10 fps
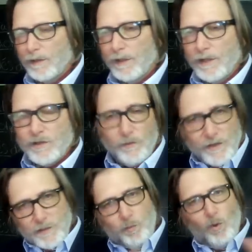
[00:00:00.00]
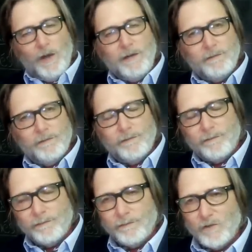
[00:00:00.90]
So at this point,
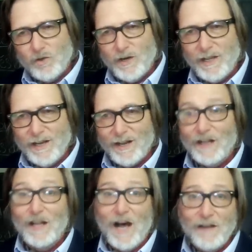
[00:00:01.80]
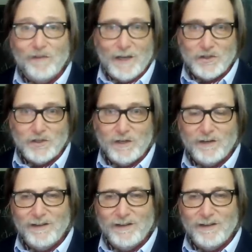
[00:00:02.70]
during a live lecture,